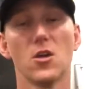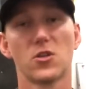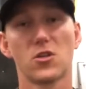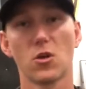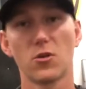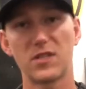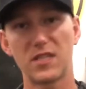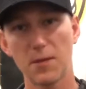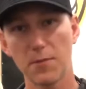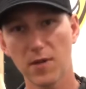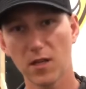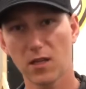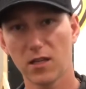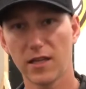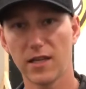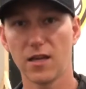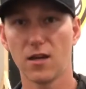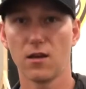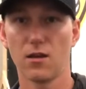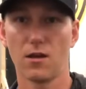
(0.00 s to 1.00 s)
So
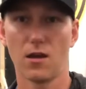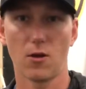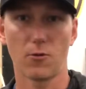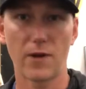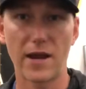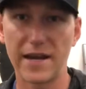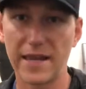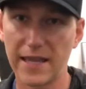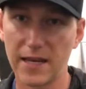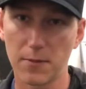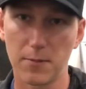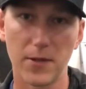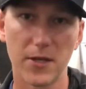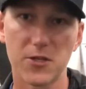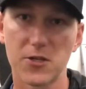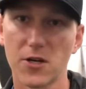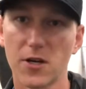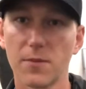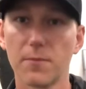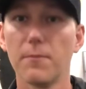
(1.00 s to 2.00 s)
typically a right-handed
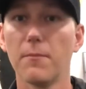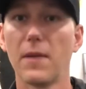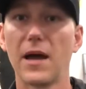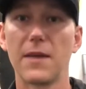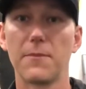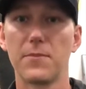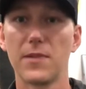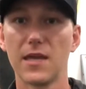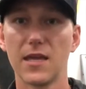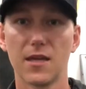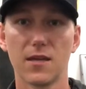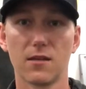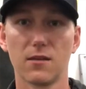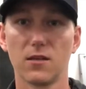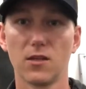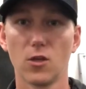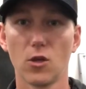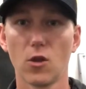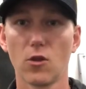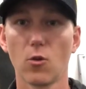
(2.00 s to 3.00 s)
pitcher might be
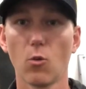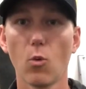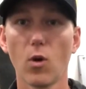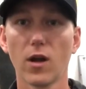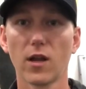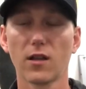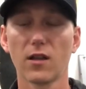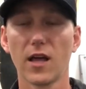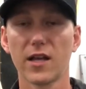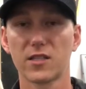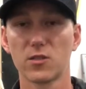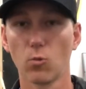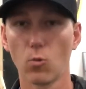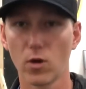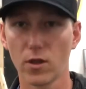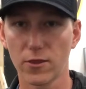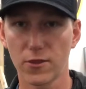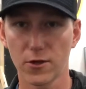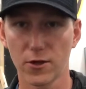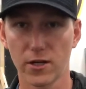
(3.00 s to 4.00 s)
in the 1 o'clock to
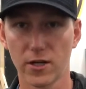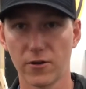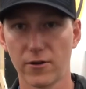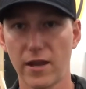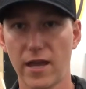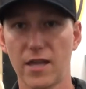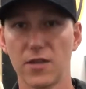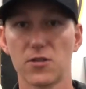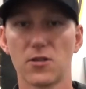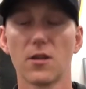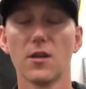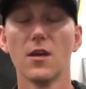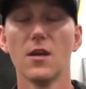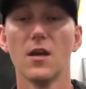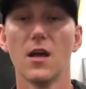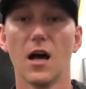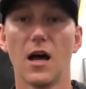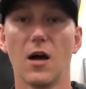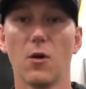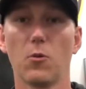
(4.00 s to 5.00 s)
1:30 range
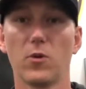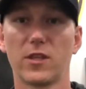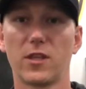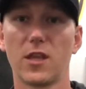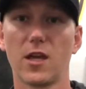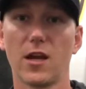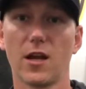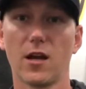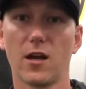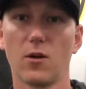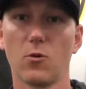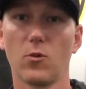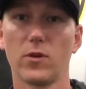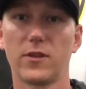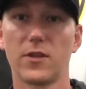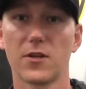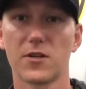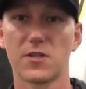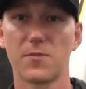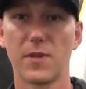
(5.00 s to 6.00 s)
with
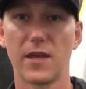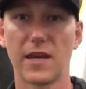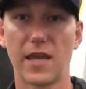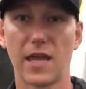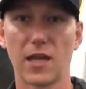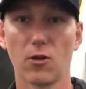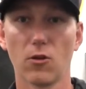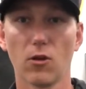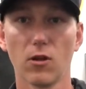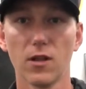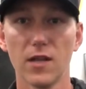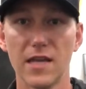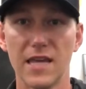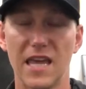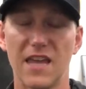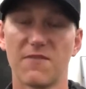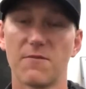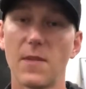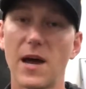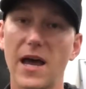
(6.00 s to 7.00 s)
their spin angle.
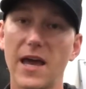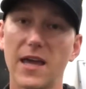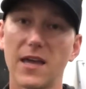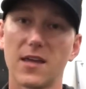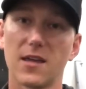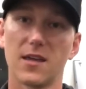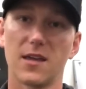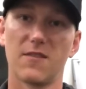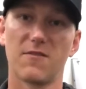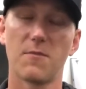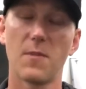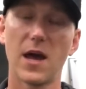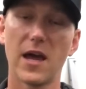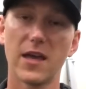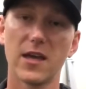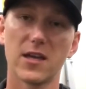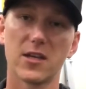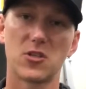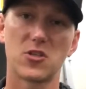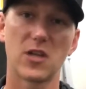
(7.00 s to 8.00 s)
If my
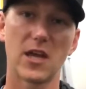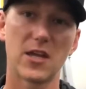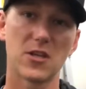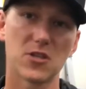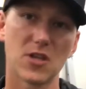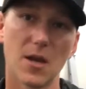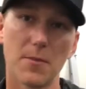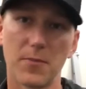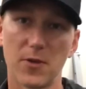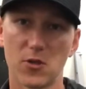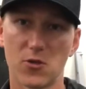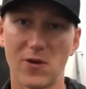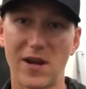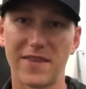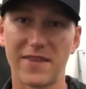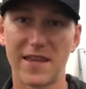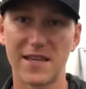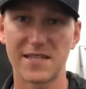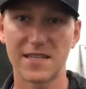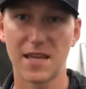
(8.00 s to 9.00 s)
changeup is
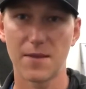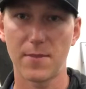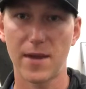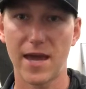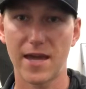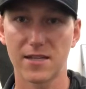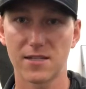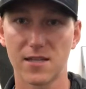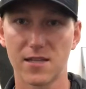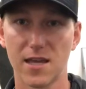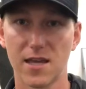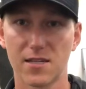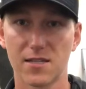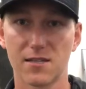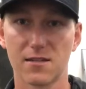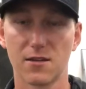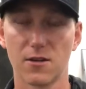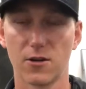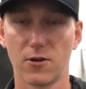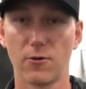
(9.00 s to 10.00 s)
right in that same
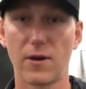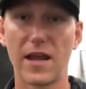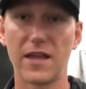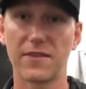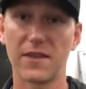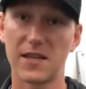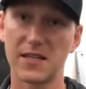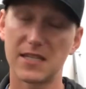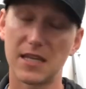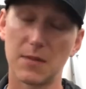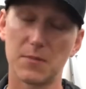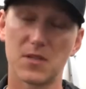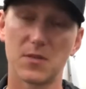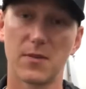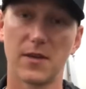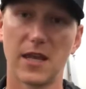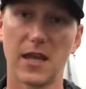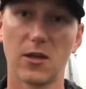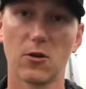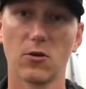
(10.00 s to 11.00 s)
axis or right in that same
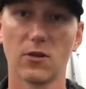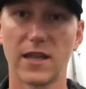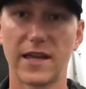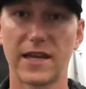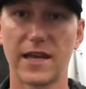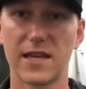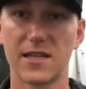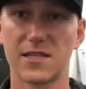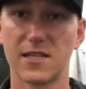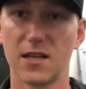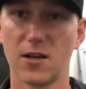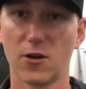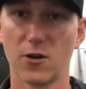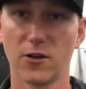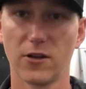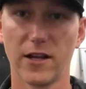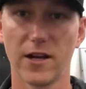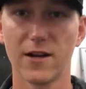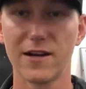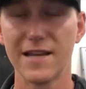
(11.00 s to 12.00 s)
spin angle, like I said
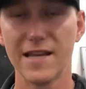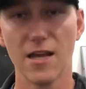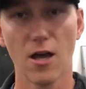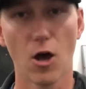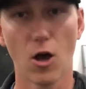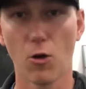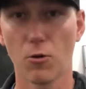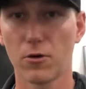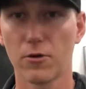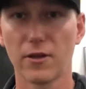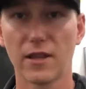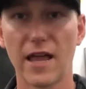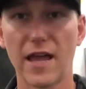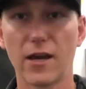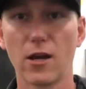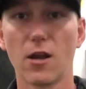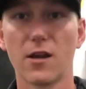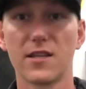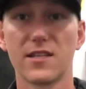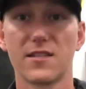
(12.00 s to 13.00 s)
earlier, all we're
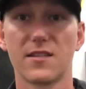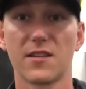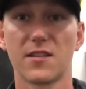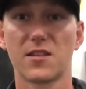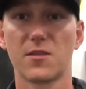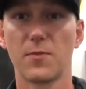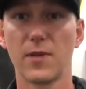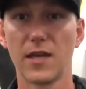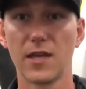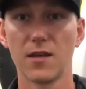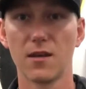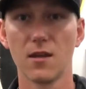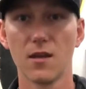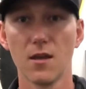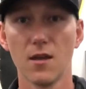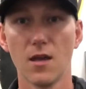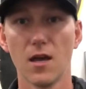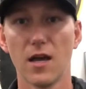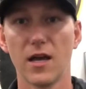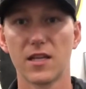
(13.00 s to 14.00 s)
relying on is the spin
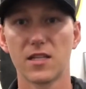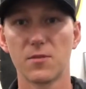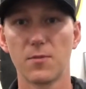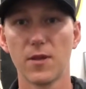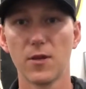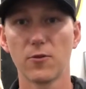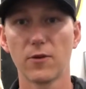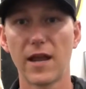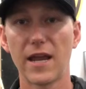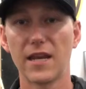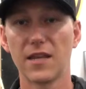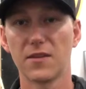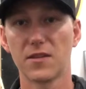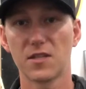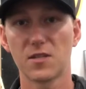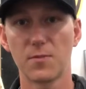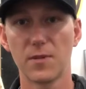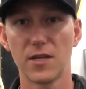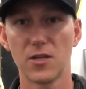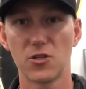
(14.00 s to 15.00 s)
rate and the
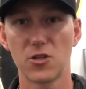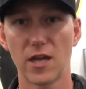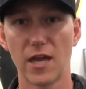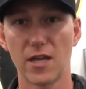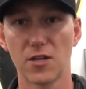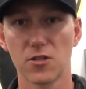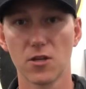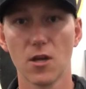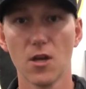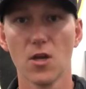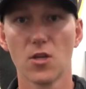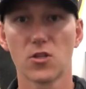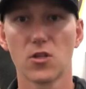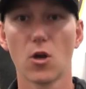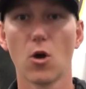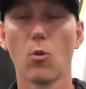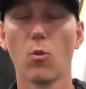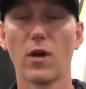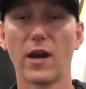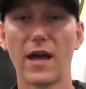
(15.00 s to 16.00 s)
speed change.
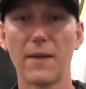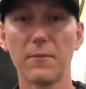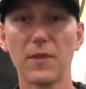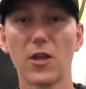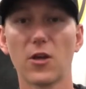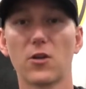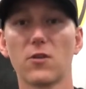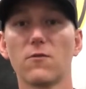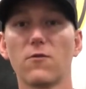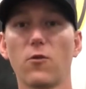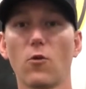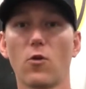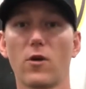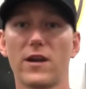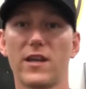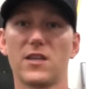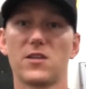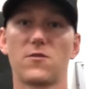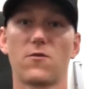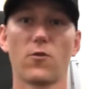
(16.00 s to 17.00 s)
So what I'm looking for
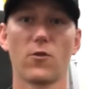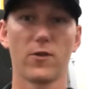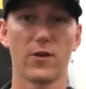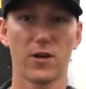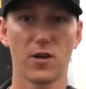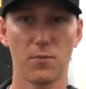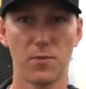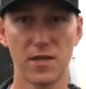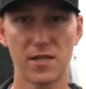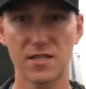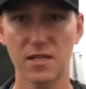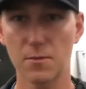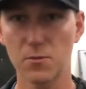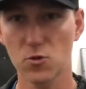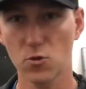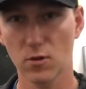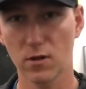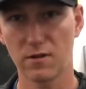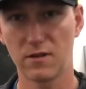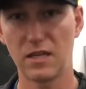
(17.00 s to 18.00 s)
is for there to be some
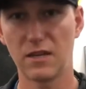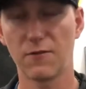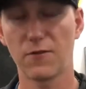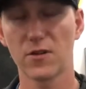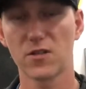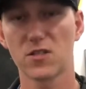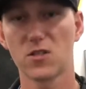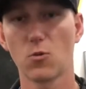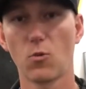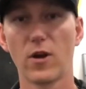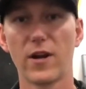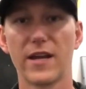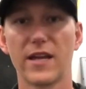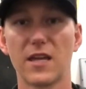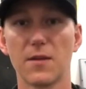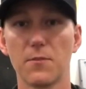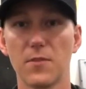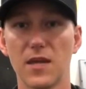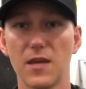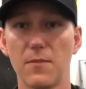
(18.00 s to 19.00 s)
sort of difference to where it
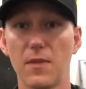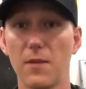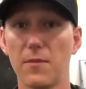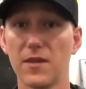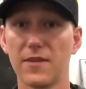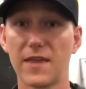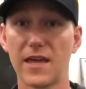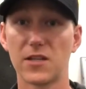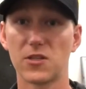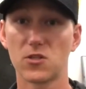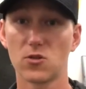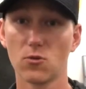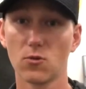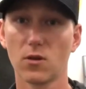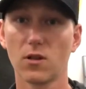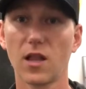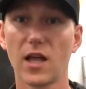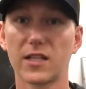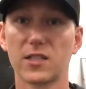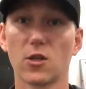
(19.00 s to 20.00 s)
can be maybe in that 2
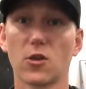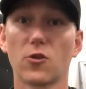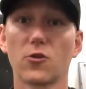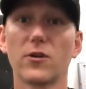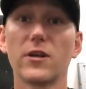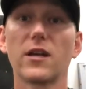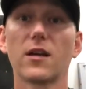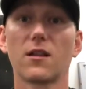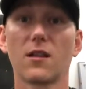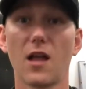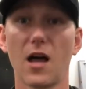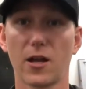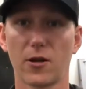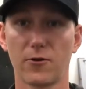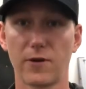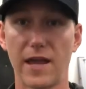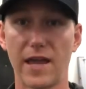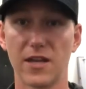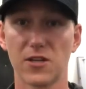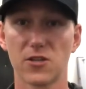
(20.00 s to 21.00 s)
o'clock to 3
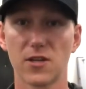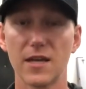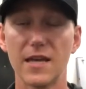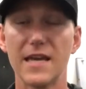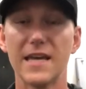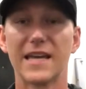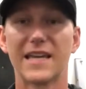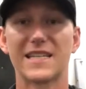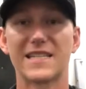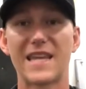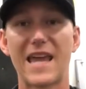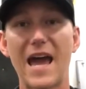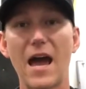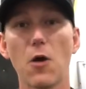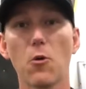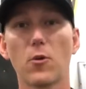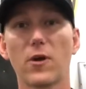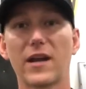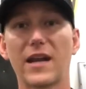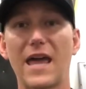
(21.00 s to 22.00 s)
o'clock range, because
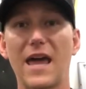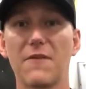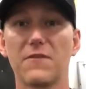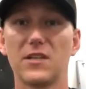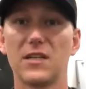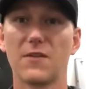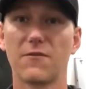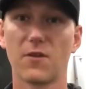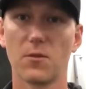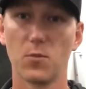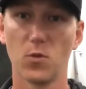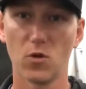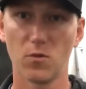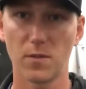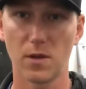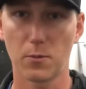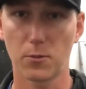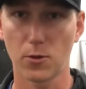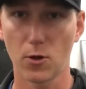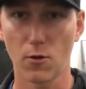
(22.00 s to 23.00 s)
now we're going to have a different
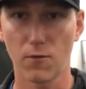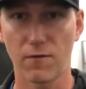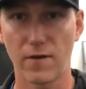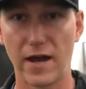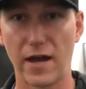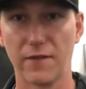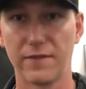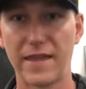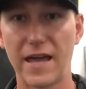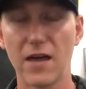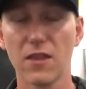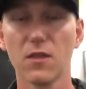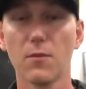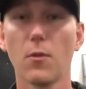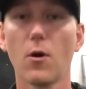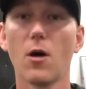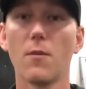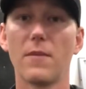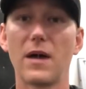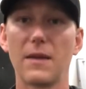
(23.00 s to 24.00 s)
movement profile. Now the
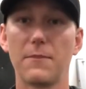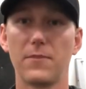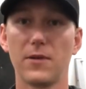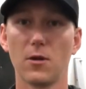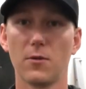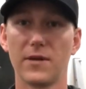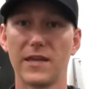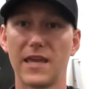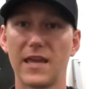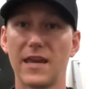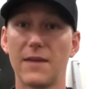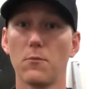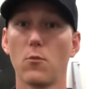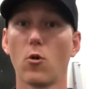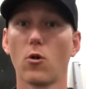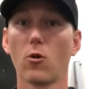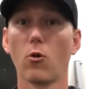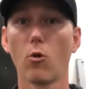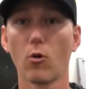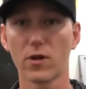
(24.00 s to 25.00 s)
ball might be able to get
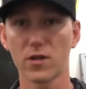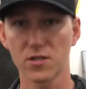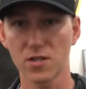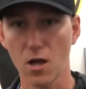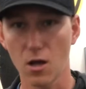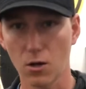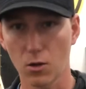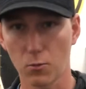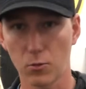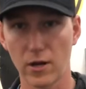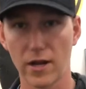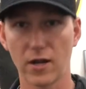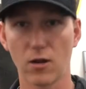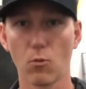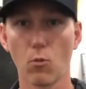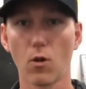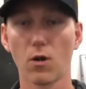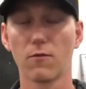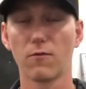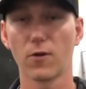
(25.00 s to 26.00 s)
more horizontal break
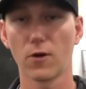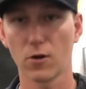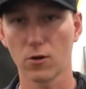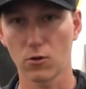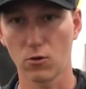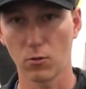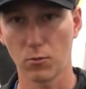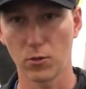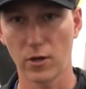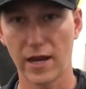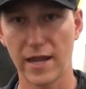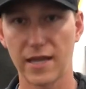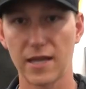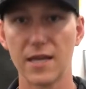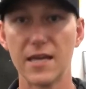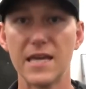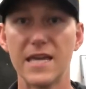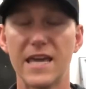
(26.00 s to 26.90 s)
or more vertical break.